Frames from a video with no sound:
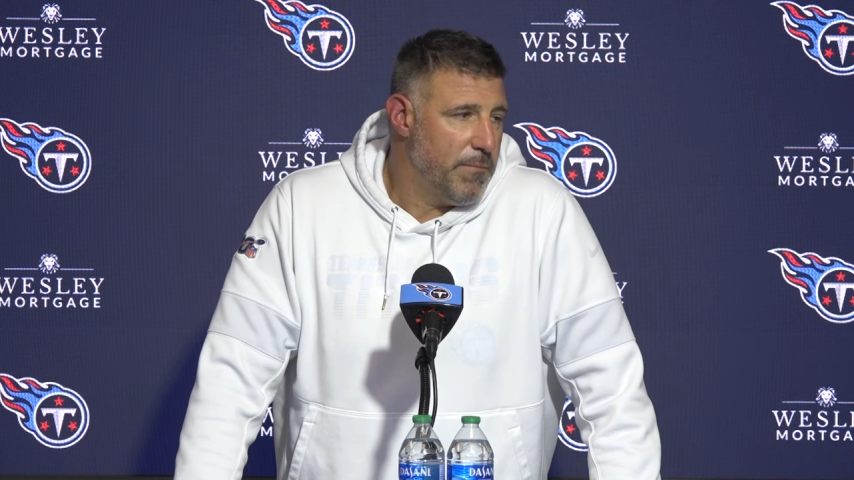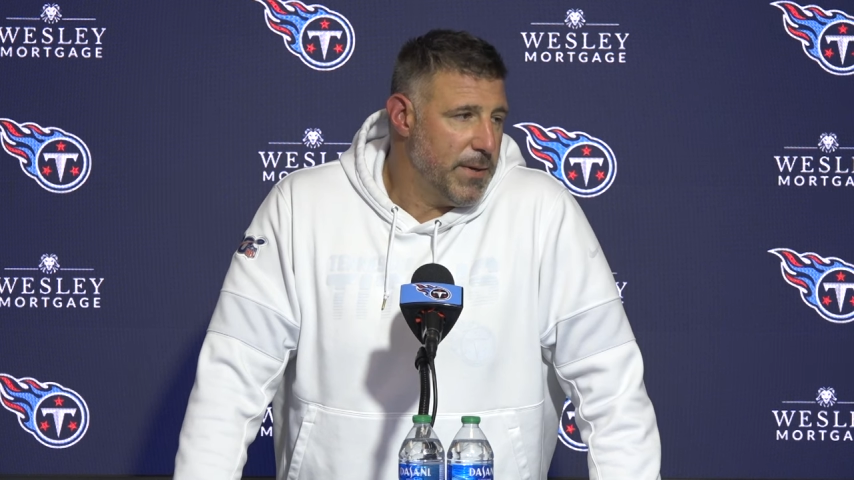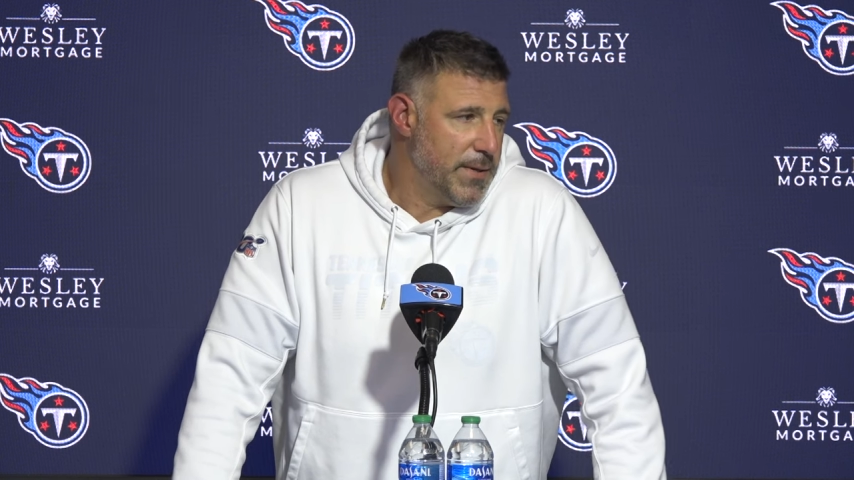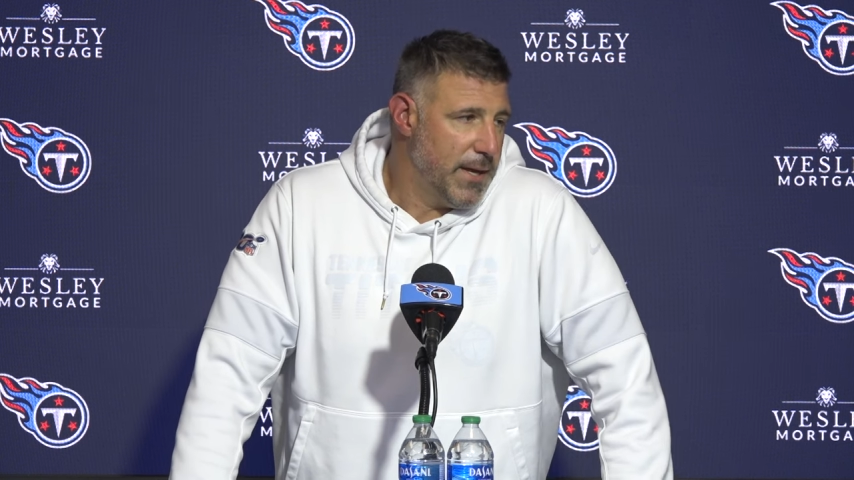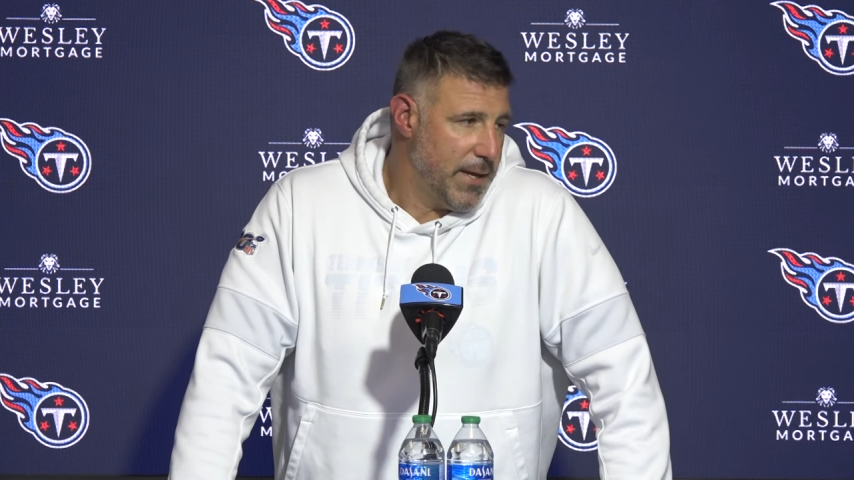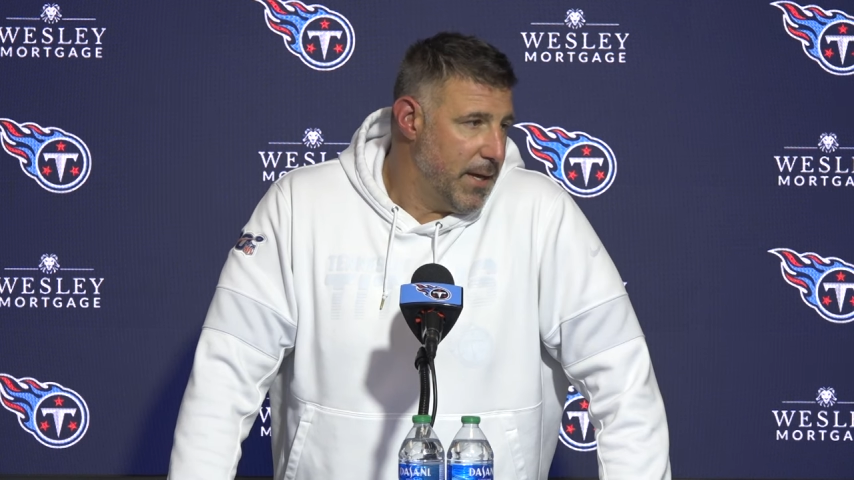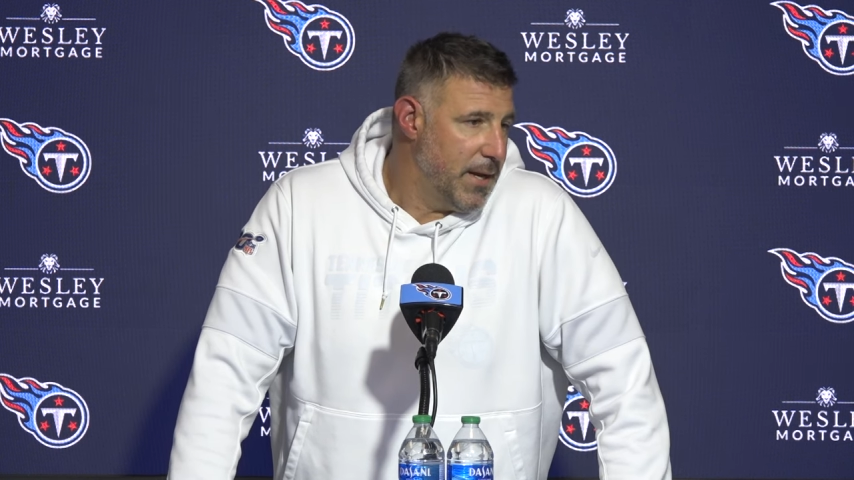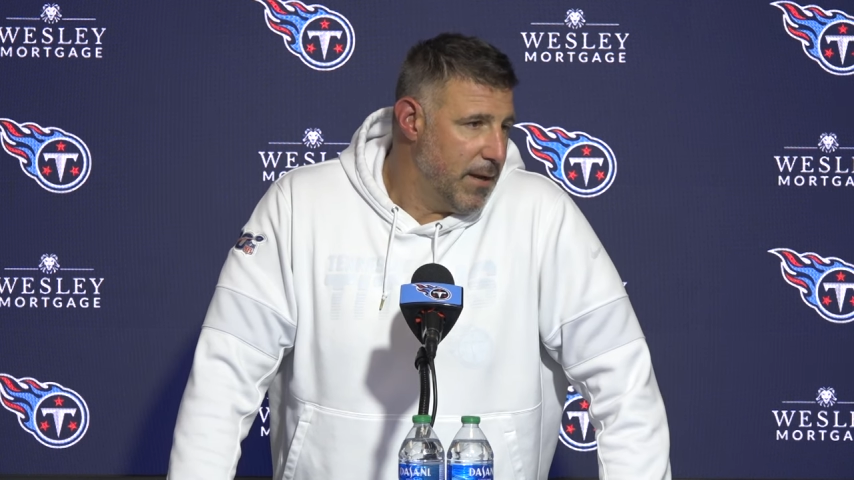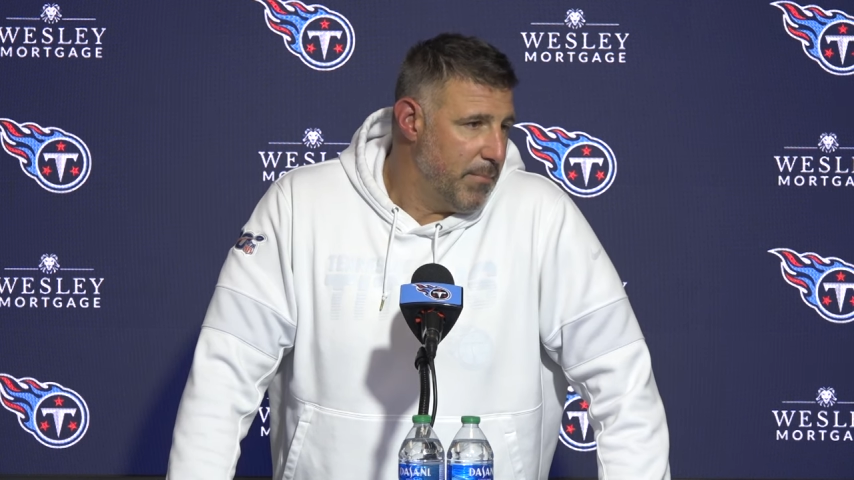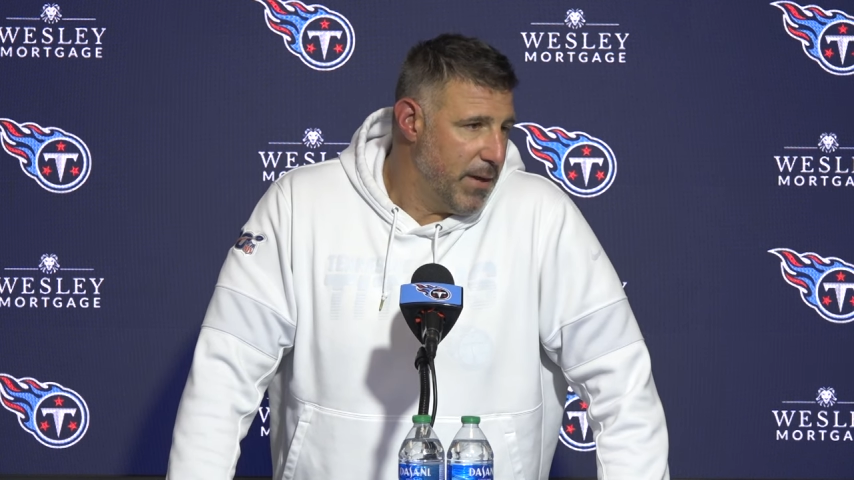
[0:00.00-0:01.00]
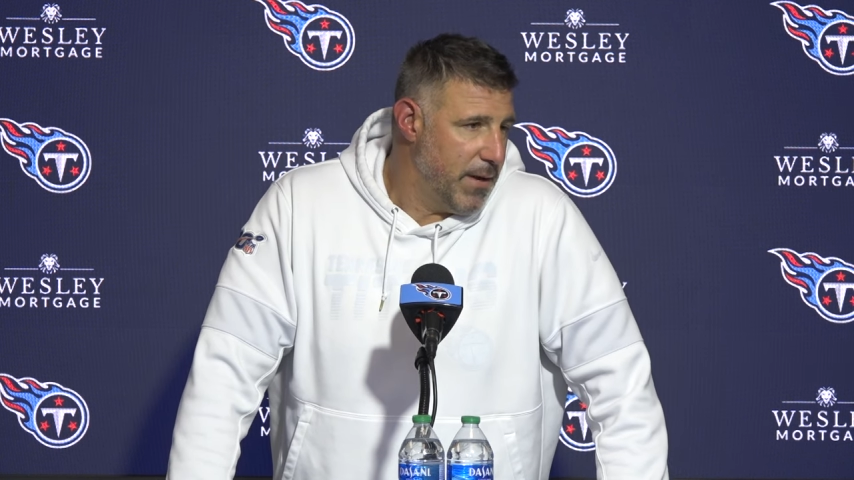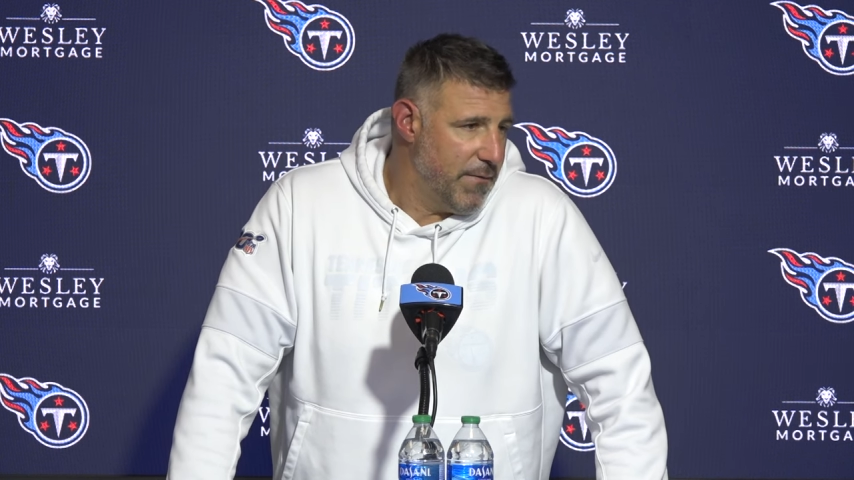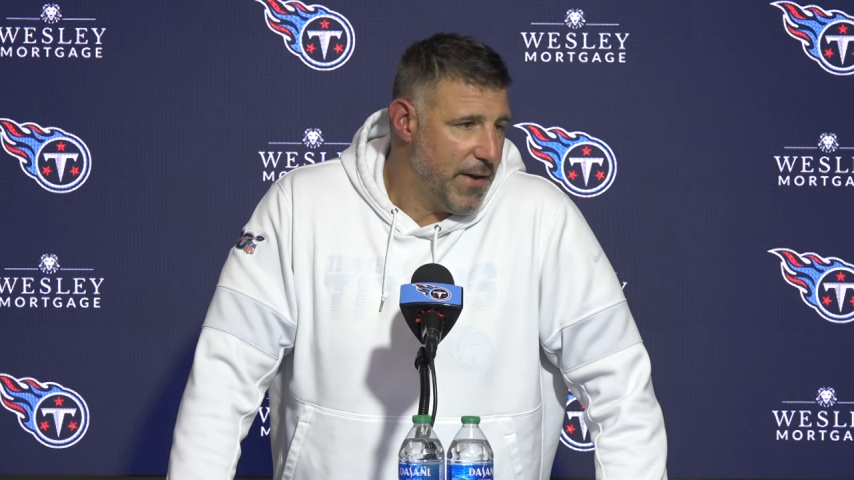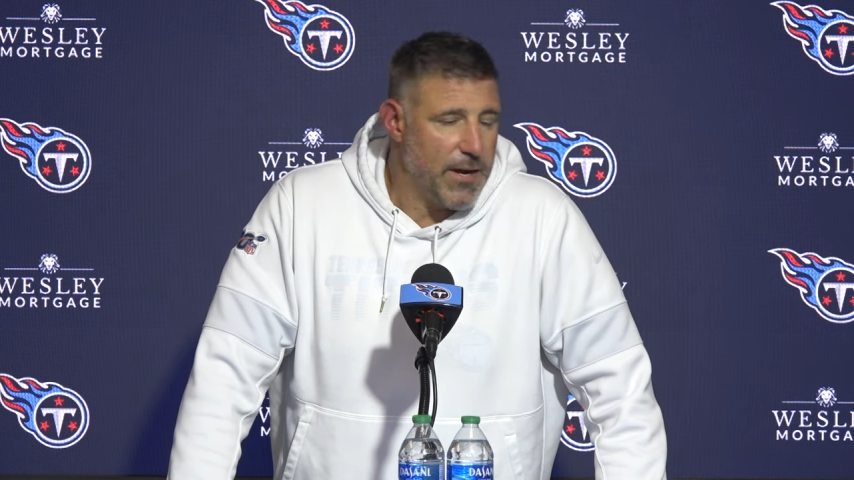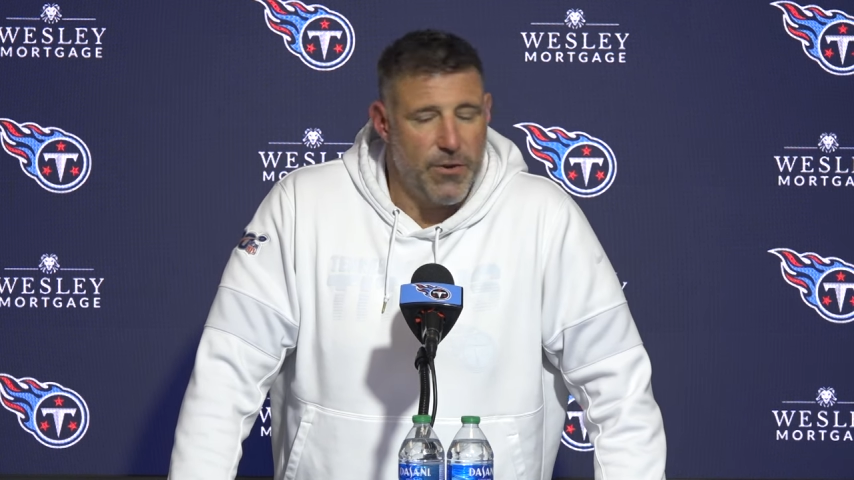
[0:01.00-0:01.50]
but then he ended up being a
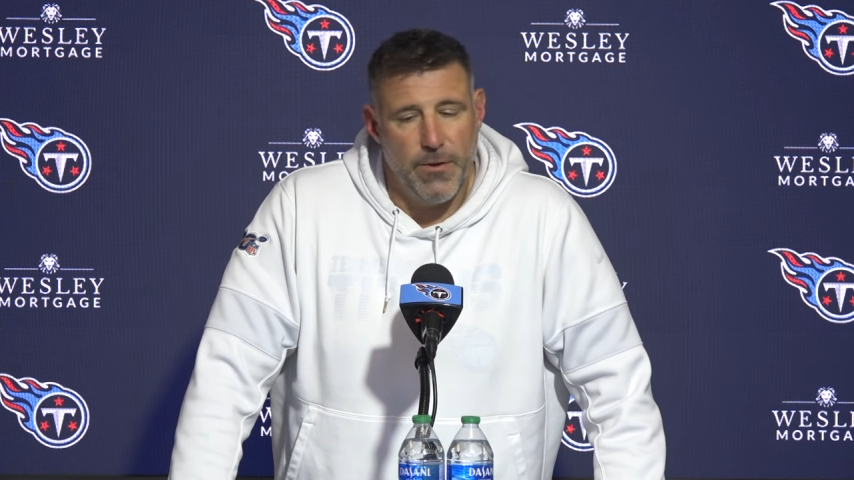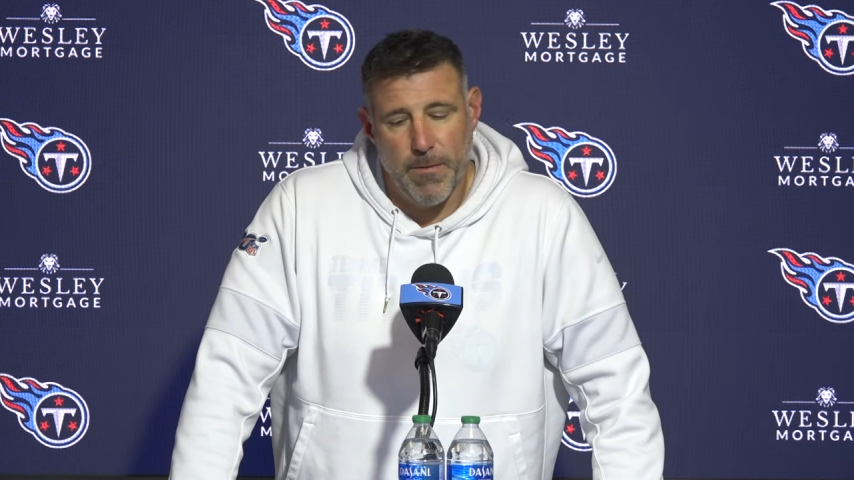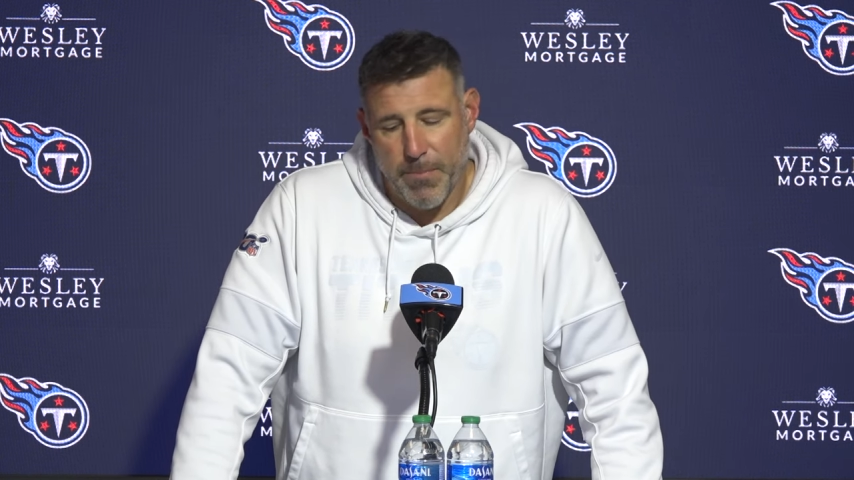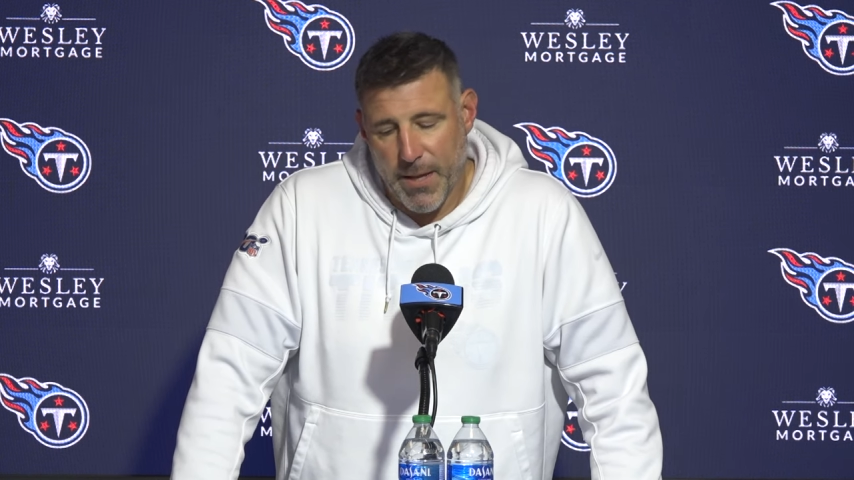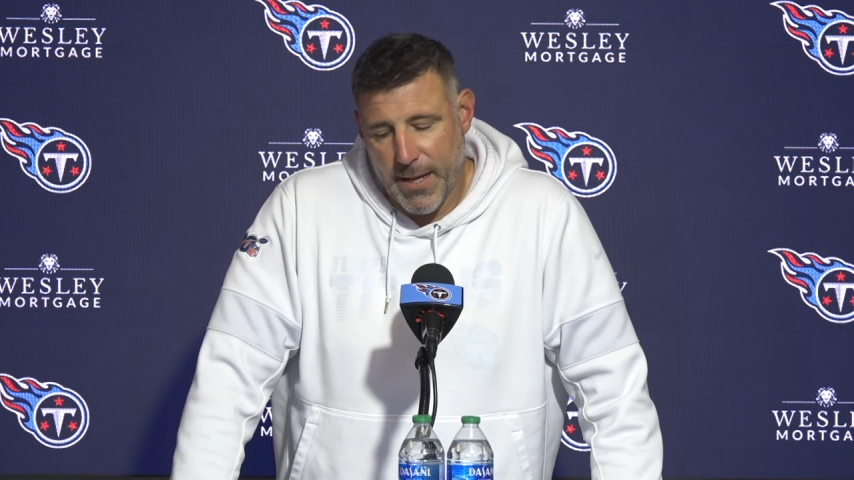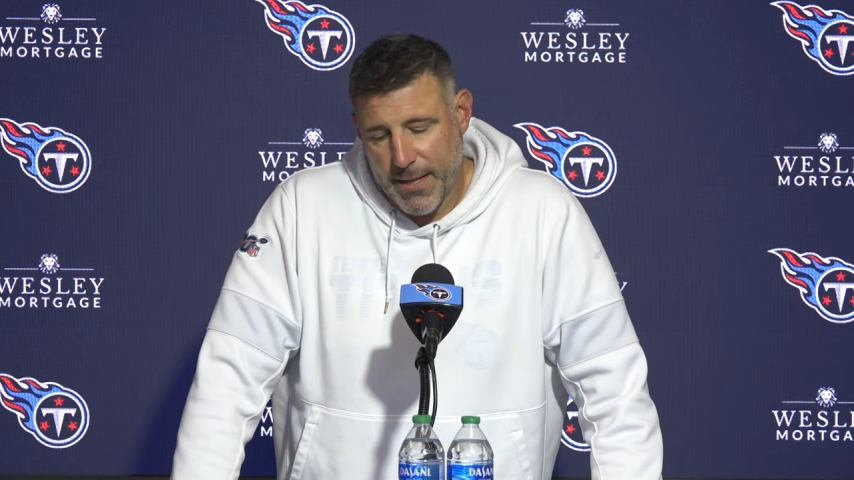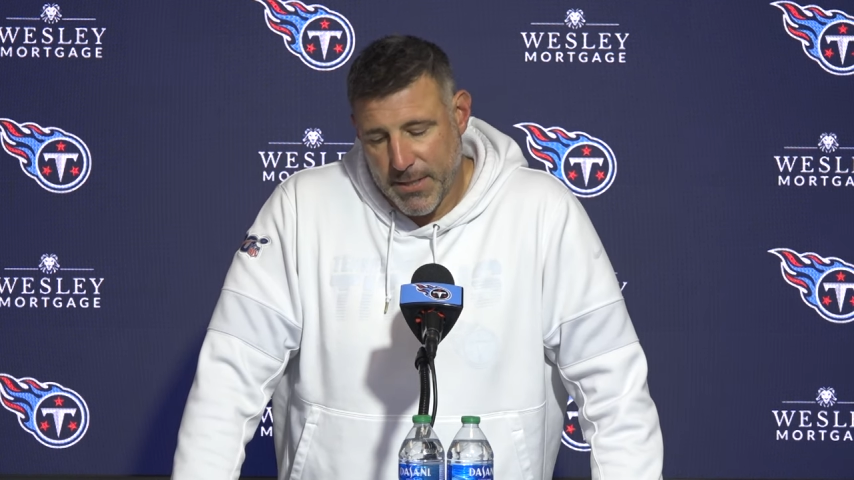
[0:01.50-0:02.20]
factor in the play,